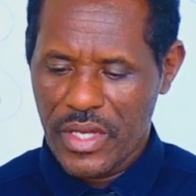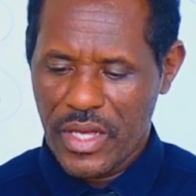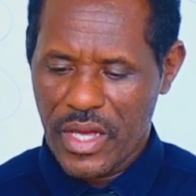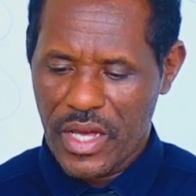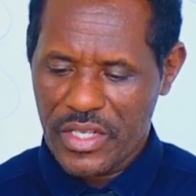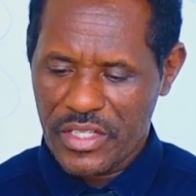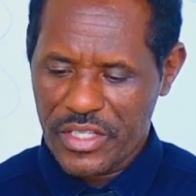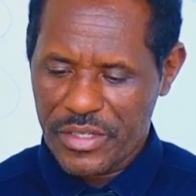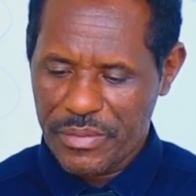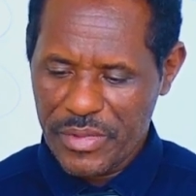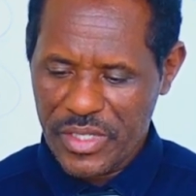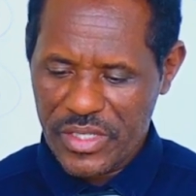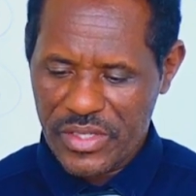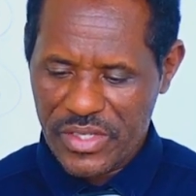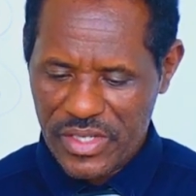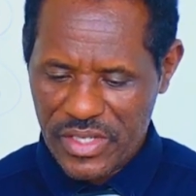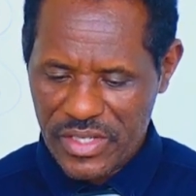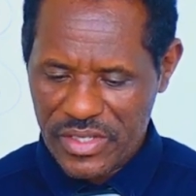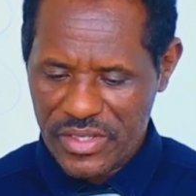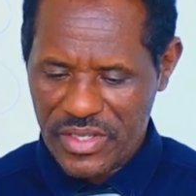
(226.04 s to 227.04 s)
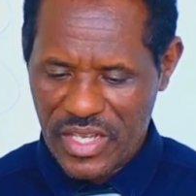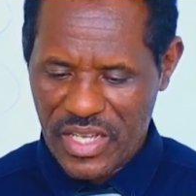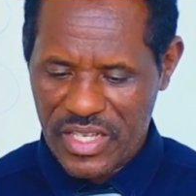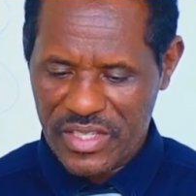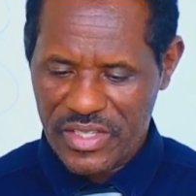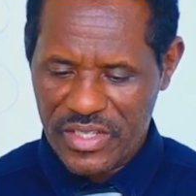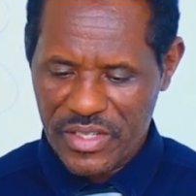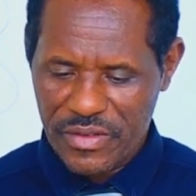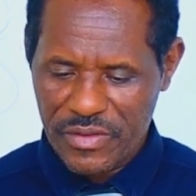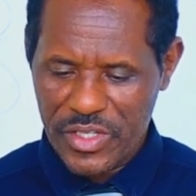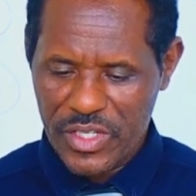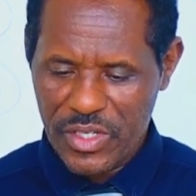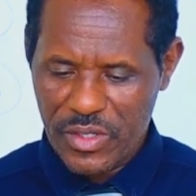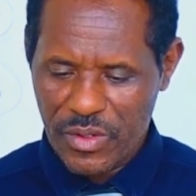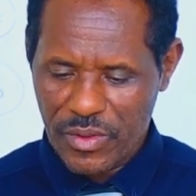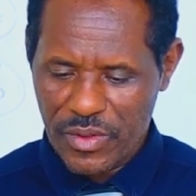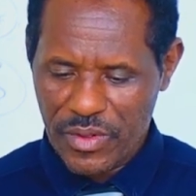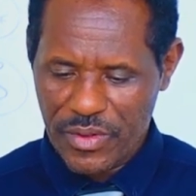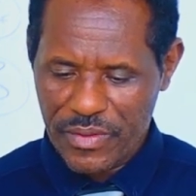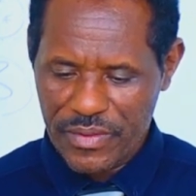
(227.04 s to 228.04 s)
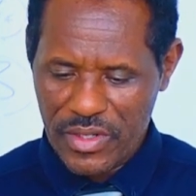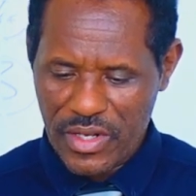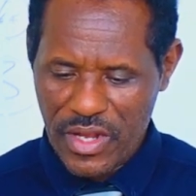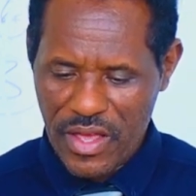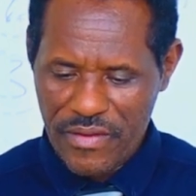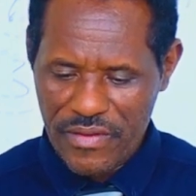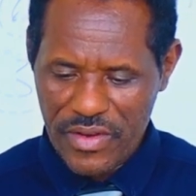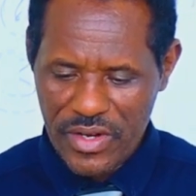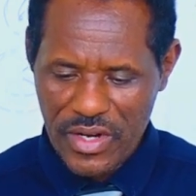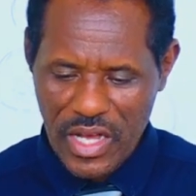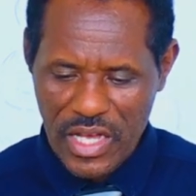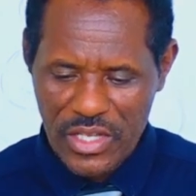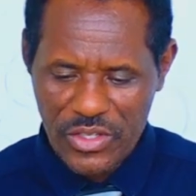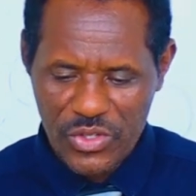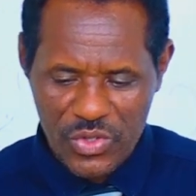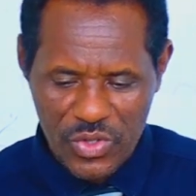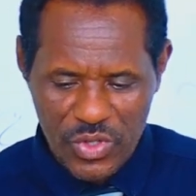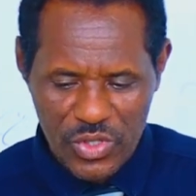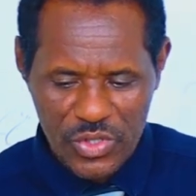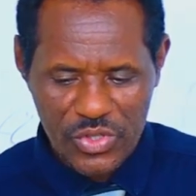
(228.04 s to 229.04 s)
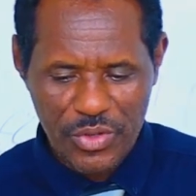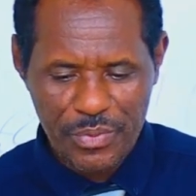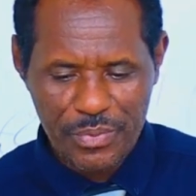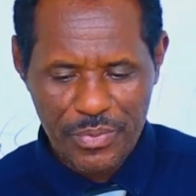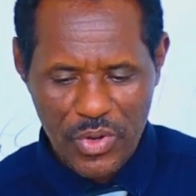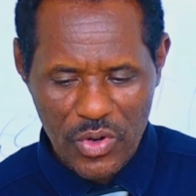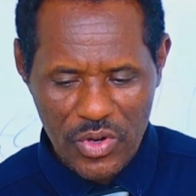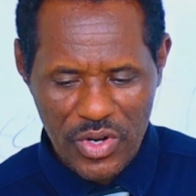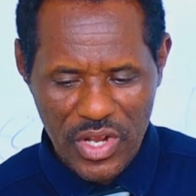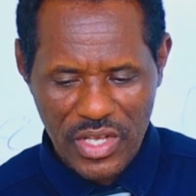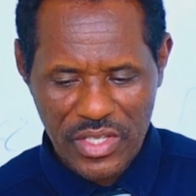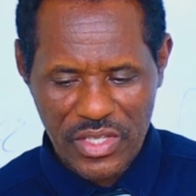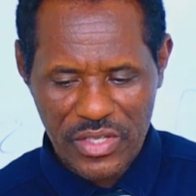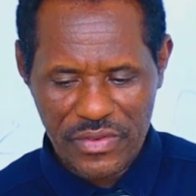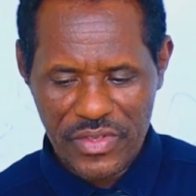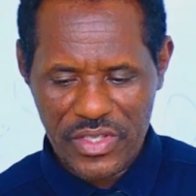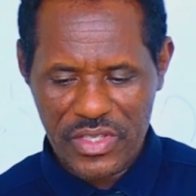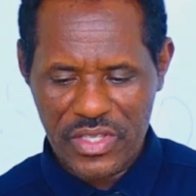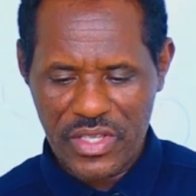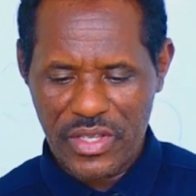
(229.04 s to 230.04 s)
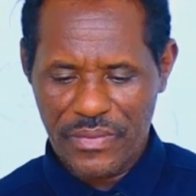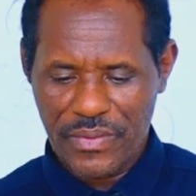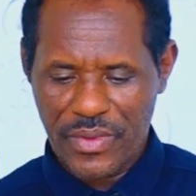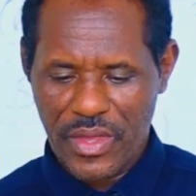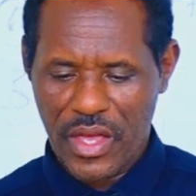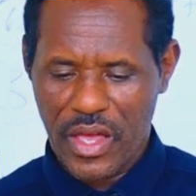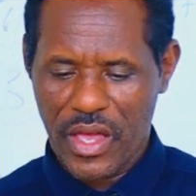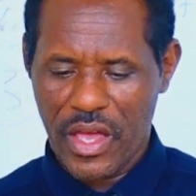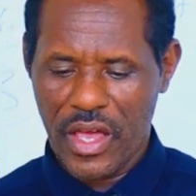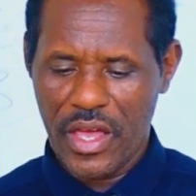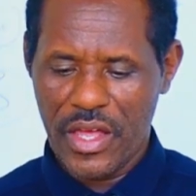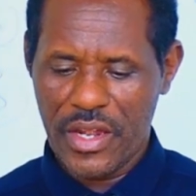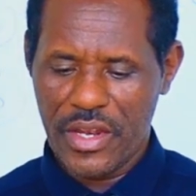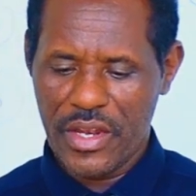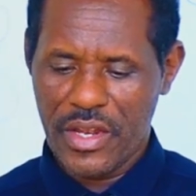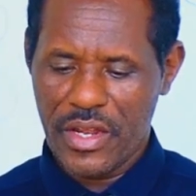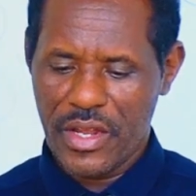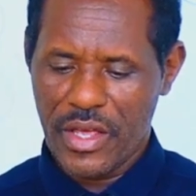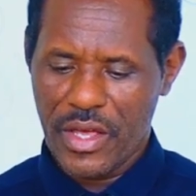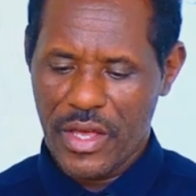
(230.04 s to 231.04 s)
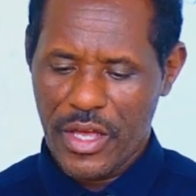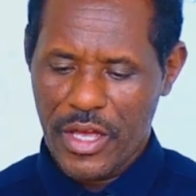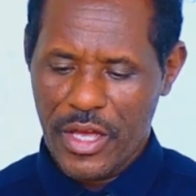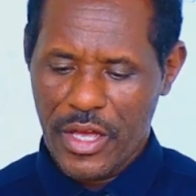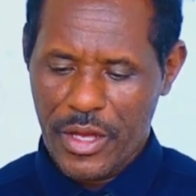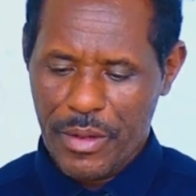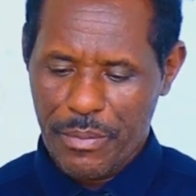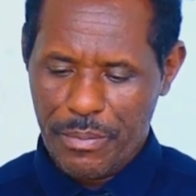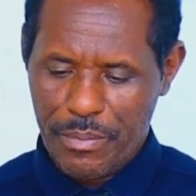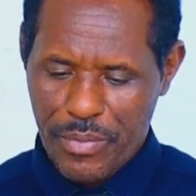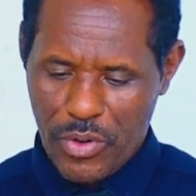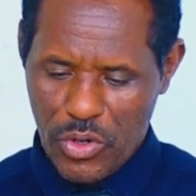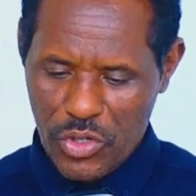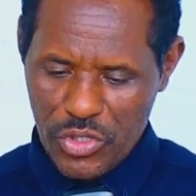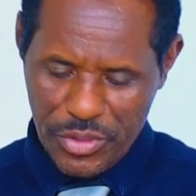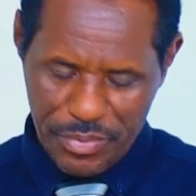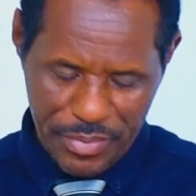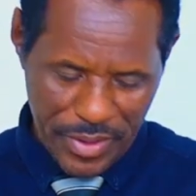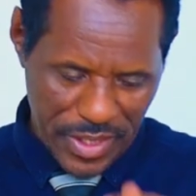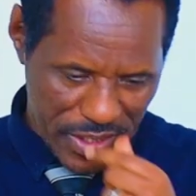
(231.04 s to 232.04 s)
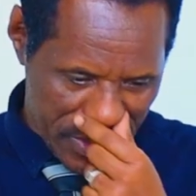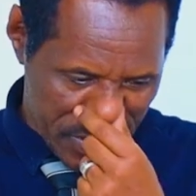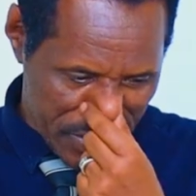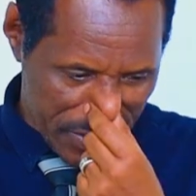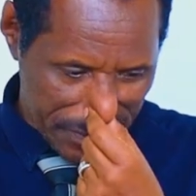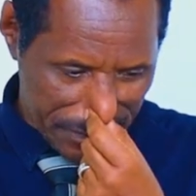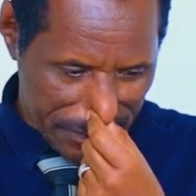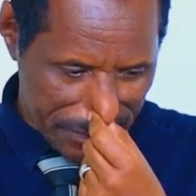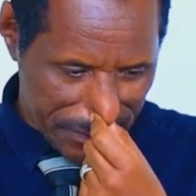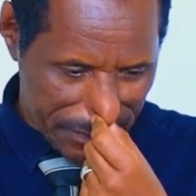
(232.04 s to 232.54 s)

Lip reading: As Smith sees as division of labor as source of productivity and prosperity.